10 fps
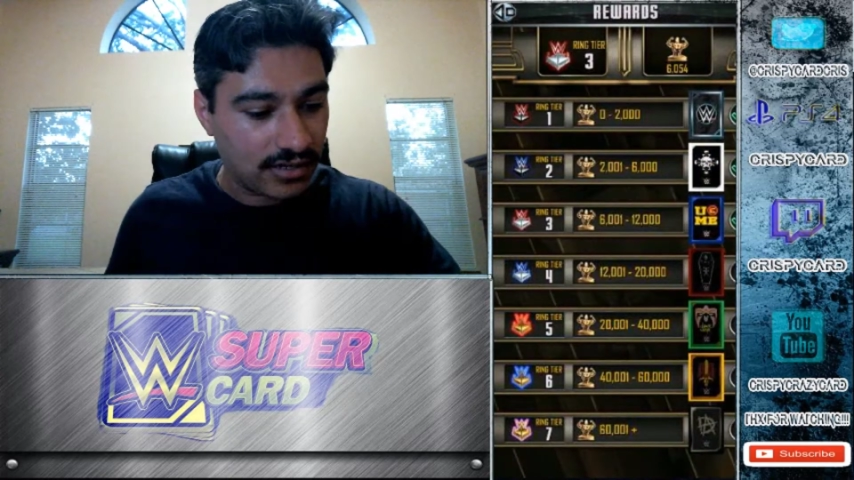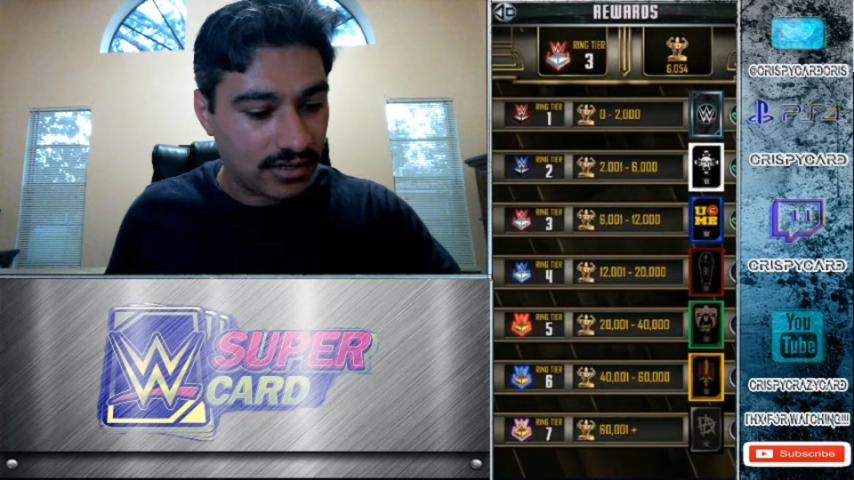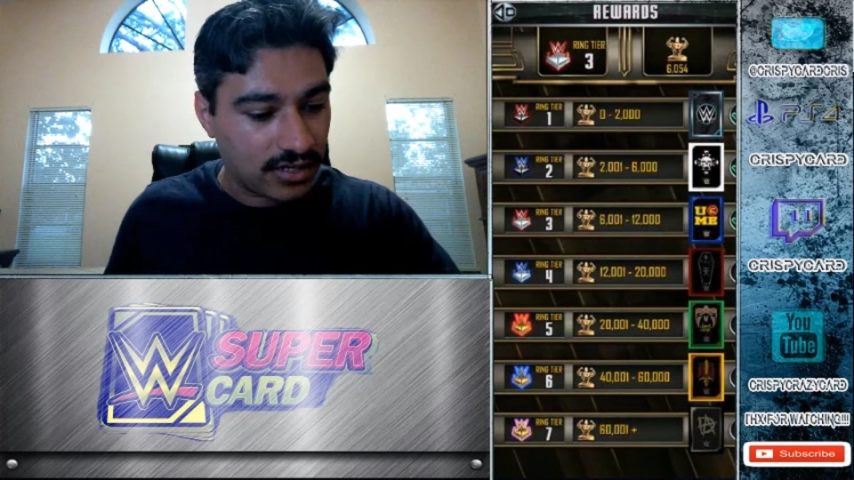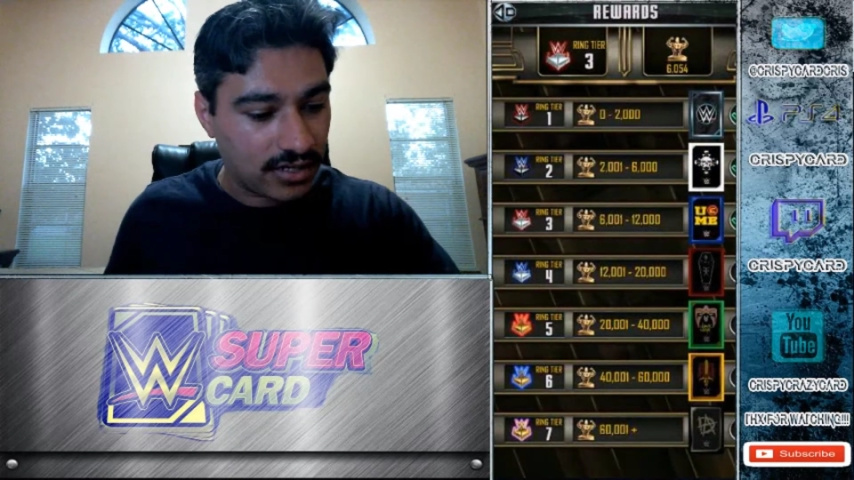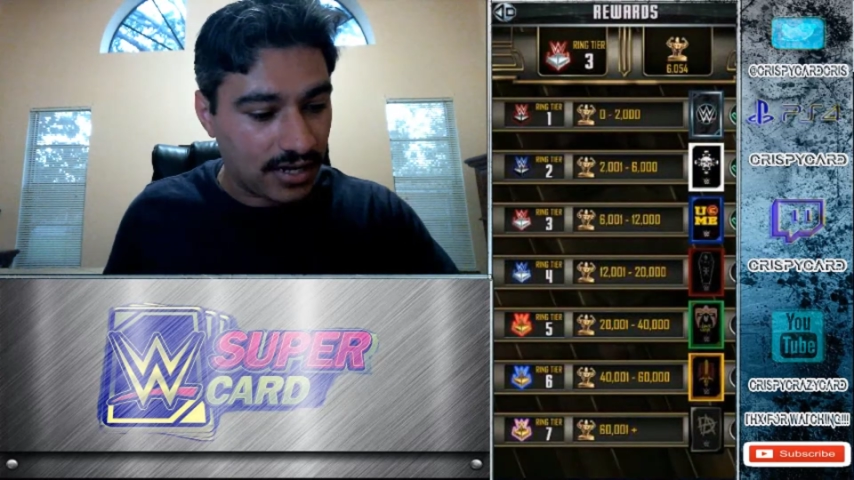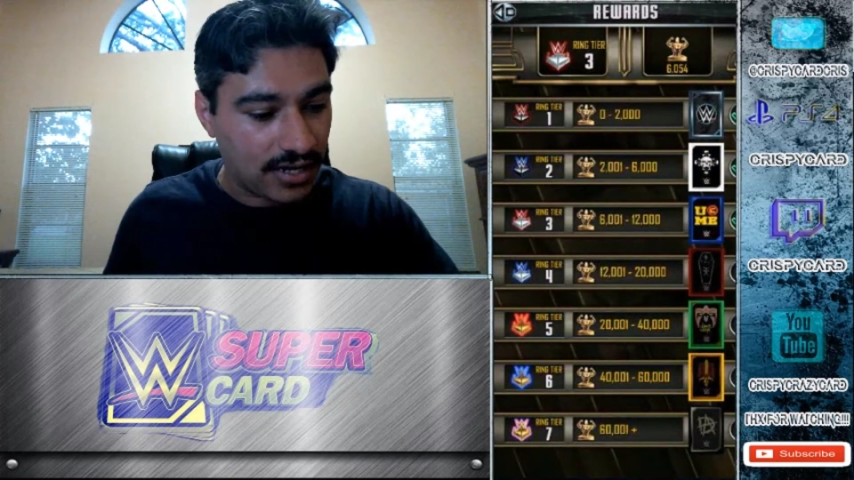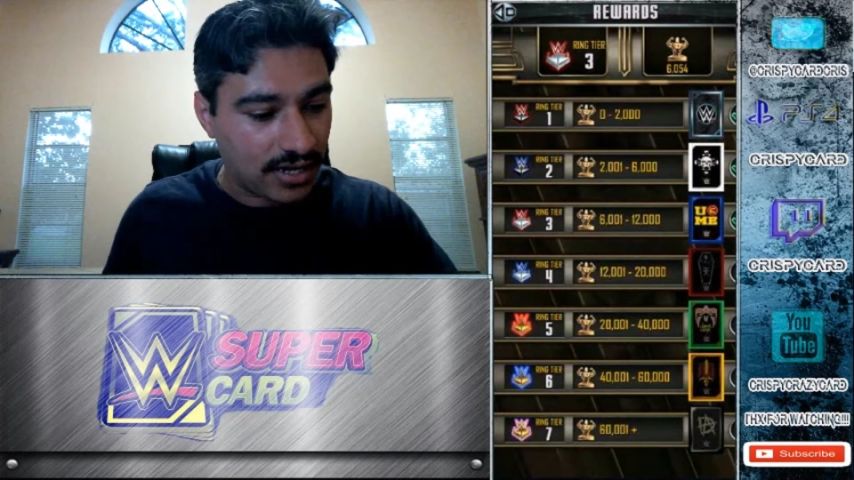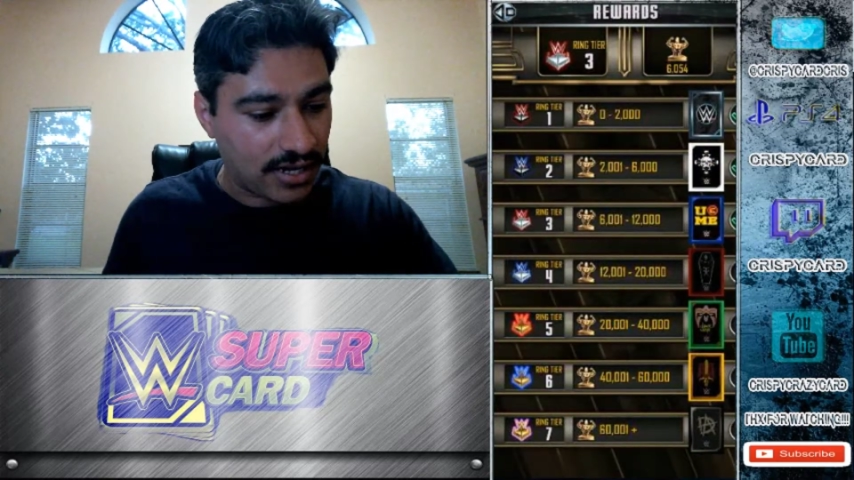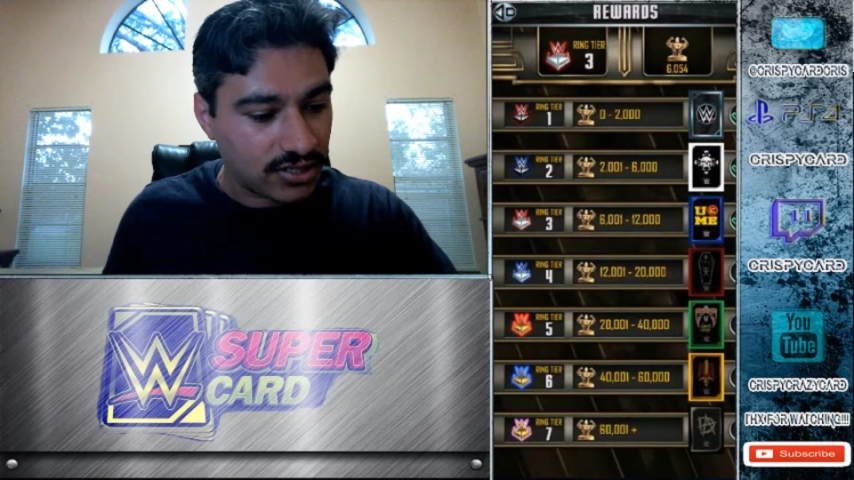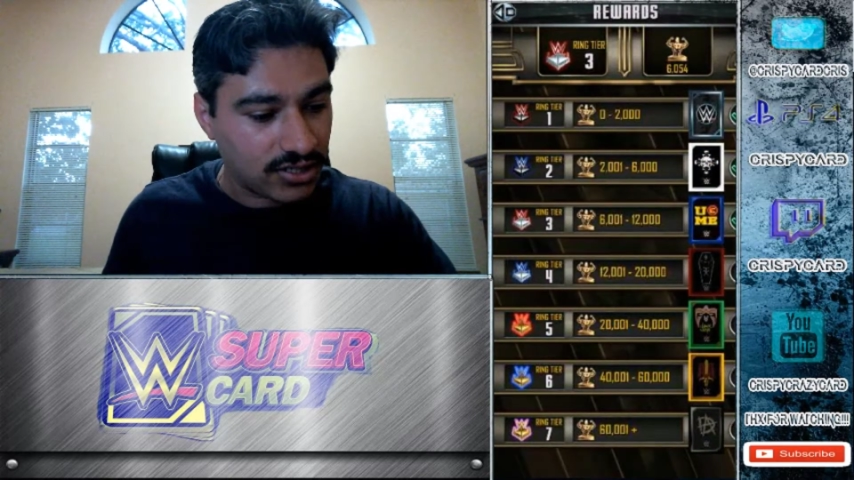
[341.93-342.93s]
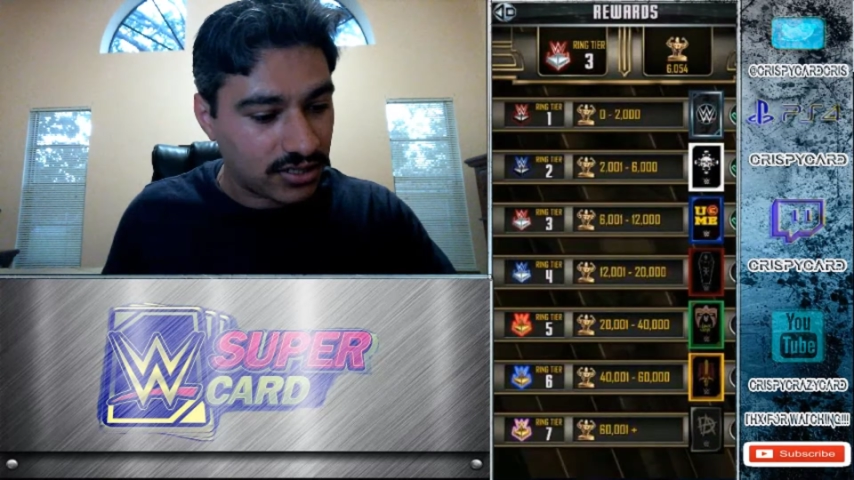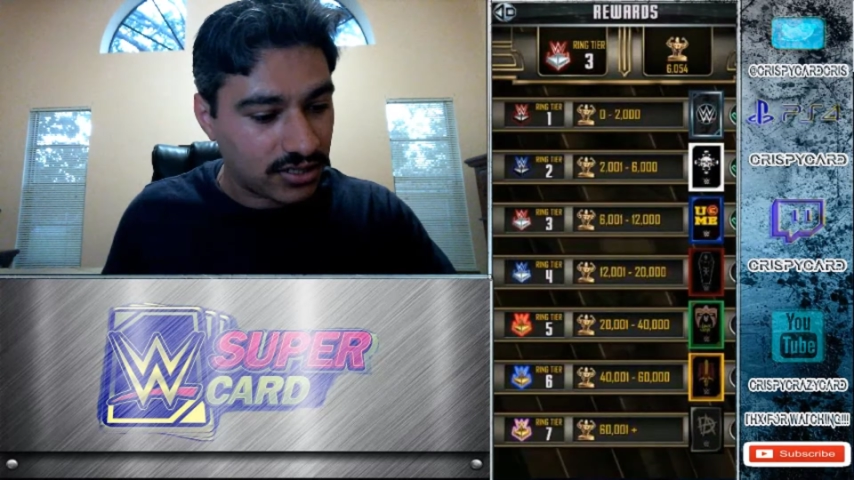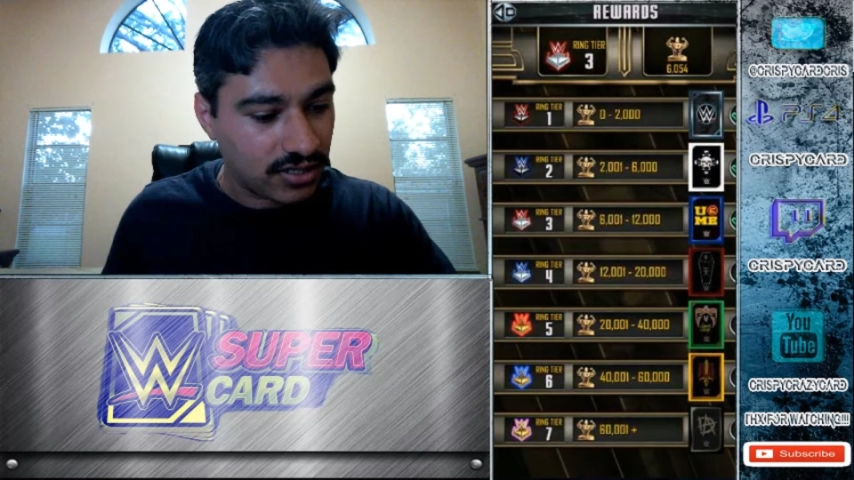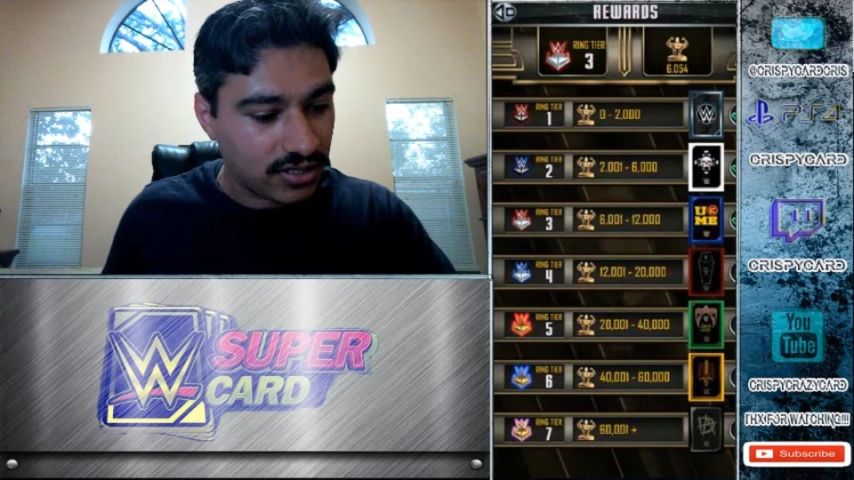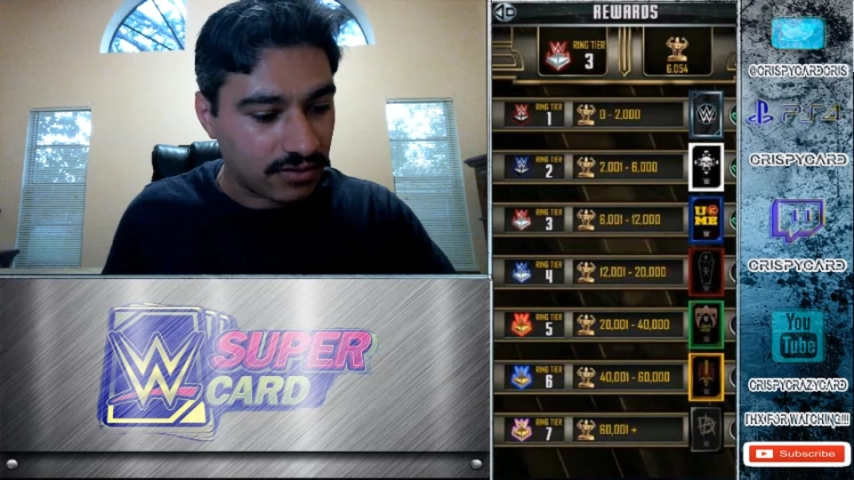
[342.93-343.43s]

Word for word: Yeah, I got John Cena. I'm,